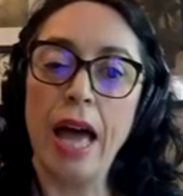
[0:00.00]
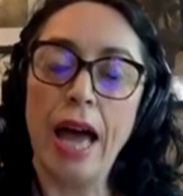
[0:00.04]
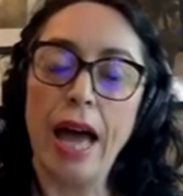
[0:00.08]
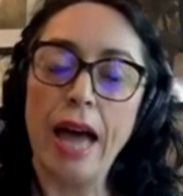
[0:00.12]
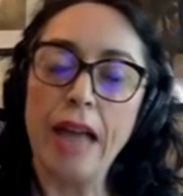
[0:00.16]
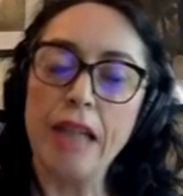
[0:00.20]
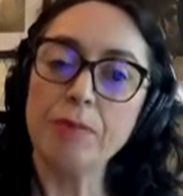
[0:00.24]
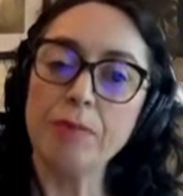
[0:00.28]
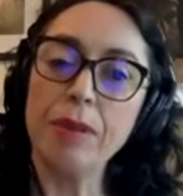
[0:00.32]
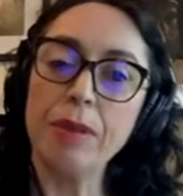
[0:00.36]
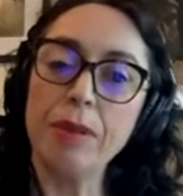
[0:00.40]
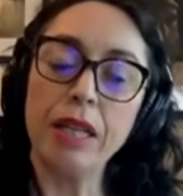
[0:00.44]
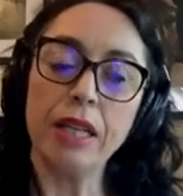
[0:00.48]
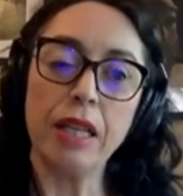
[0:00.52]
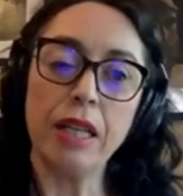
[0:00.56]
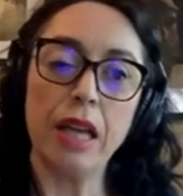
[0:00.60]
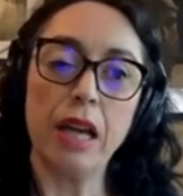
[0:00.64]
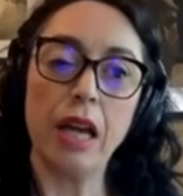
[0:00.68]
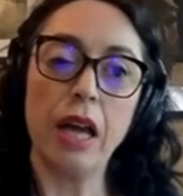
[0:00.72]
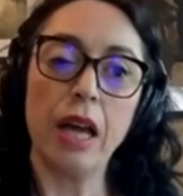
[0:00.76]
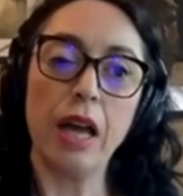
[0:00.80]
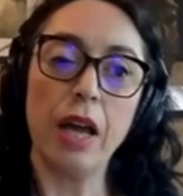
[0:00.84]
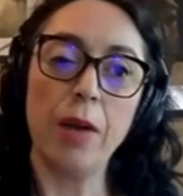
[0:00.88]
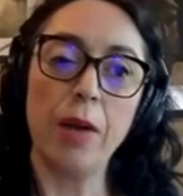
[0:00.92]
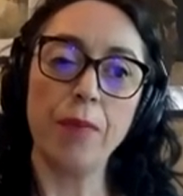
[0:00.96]
has been
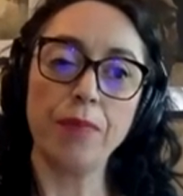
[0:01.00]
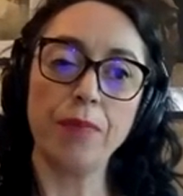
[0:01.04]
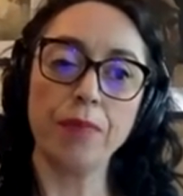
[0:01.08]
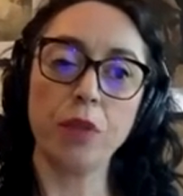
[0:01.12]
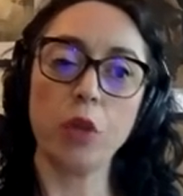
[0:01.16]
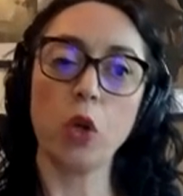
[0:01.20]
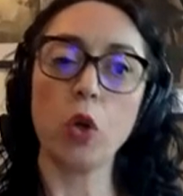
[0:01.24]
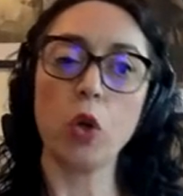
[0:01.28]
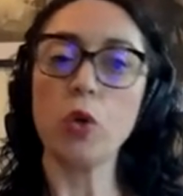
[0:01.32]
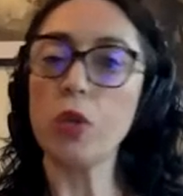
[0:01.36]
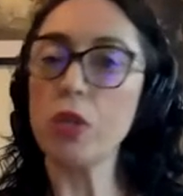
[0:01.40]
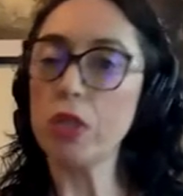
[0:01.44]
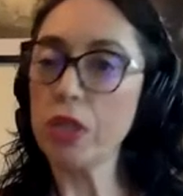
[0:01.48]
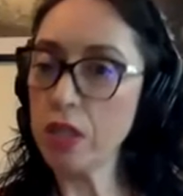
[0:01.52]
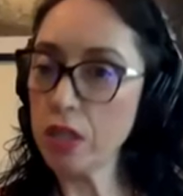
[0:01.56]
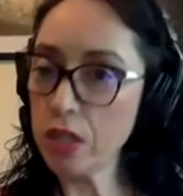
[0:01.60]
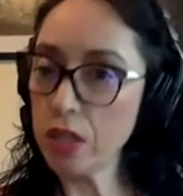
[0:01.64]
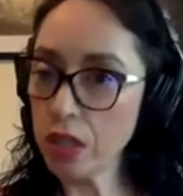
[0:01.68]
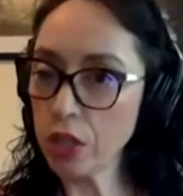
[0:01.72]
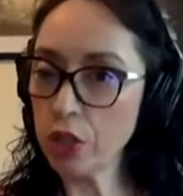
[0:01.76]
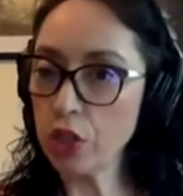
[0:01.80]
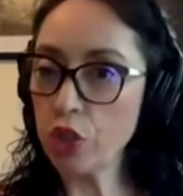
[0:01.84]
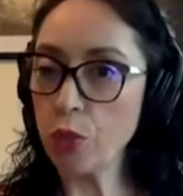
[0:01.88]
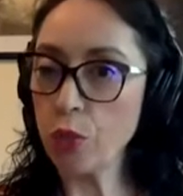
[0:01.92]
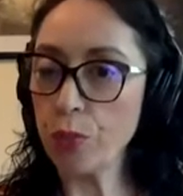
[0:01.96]

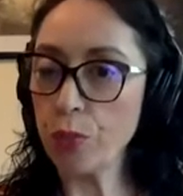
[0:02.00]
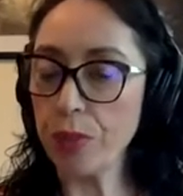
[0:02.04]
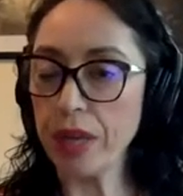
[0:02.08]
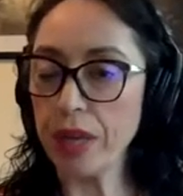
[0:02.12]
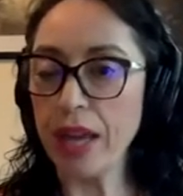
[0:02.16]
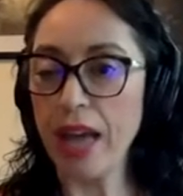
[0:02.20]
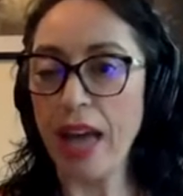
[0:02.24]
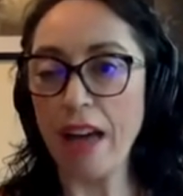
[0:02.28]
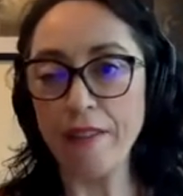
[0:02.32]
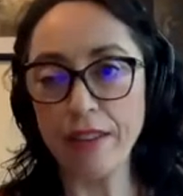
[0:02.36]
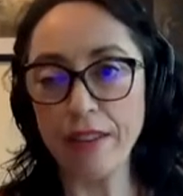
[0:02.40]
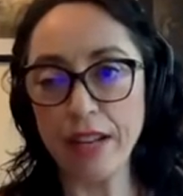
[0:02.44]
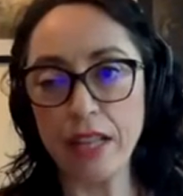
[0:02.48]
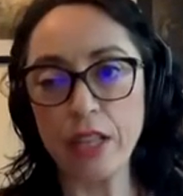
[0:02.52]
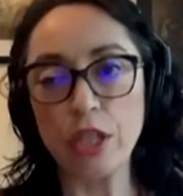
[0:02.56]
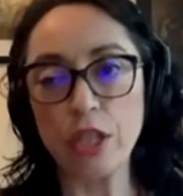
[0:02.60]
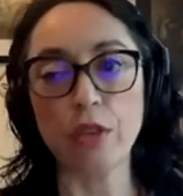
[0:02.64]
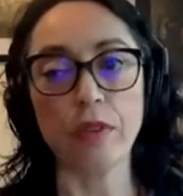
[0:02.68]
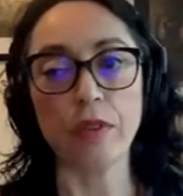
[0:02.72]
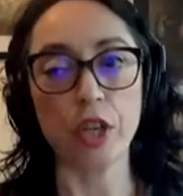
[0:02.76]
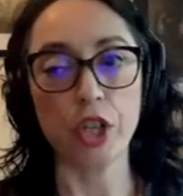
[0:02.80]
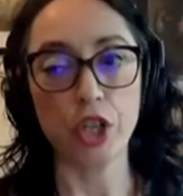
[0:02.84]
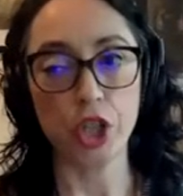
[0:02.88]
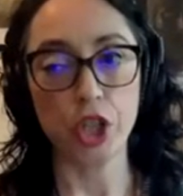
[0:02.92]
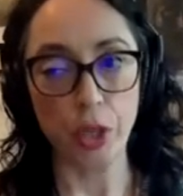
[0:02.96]
considered to be evidence
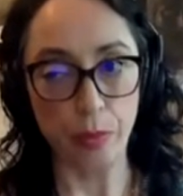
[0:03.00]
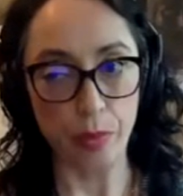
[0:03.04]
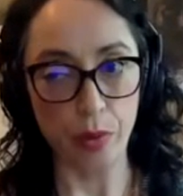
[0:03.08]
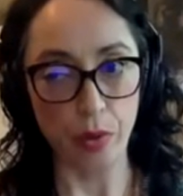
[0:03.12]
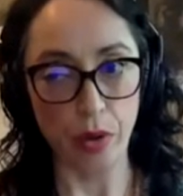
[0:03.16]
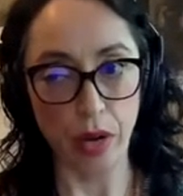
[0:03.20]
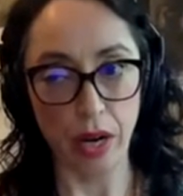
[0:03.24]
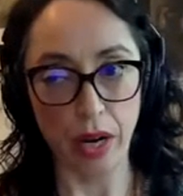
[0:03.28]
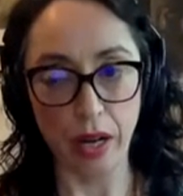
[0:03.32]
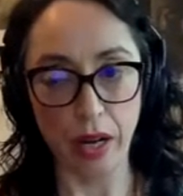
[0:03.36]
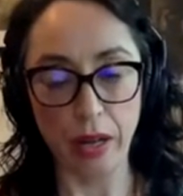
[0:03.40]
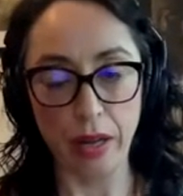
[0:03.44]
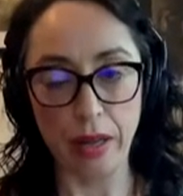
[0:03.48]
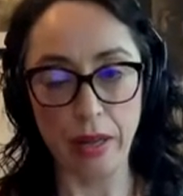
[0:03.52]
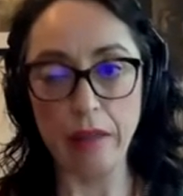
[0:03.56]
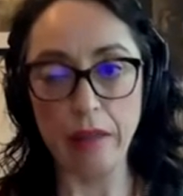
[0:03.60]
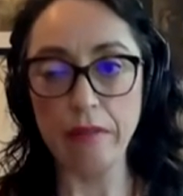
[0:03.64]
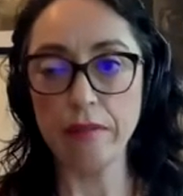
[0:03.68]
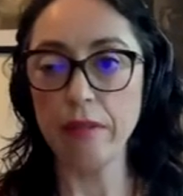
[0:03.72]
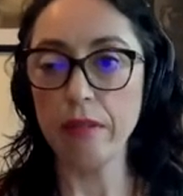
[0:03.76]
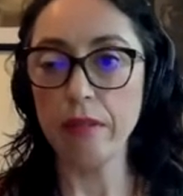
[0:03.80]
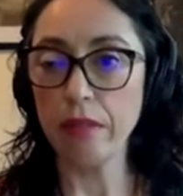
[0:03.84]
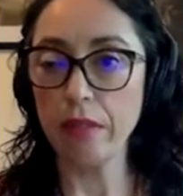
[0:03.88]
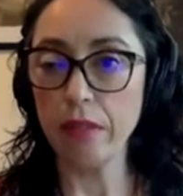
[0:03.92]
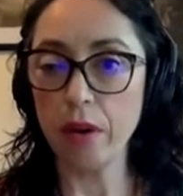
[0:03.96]
of a shipwreck,
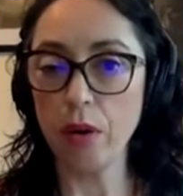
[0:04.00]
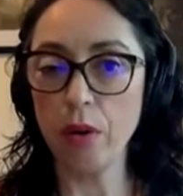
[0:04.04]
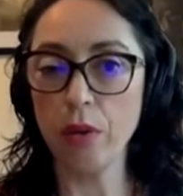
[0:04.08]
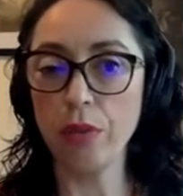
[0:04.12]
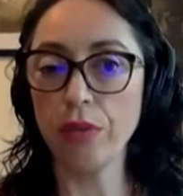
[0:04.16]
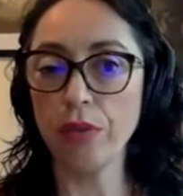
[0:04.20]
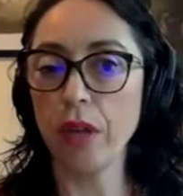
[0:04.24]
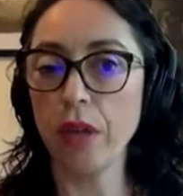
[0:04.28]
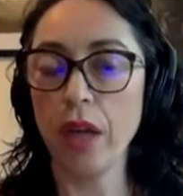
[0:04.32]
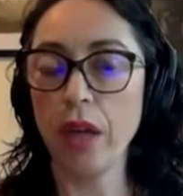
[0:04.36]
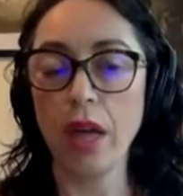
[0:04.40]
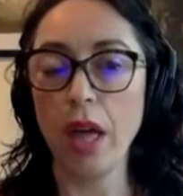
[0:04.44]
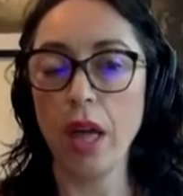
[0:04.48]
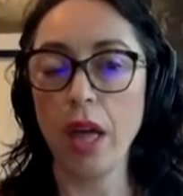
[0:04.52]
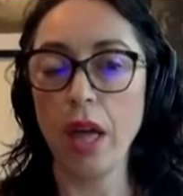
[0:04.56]
even though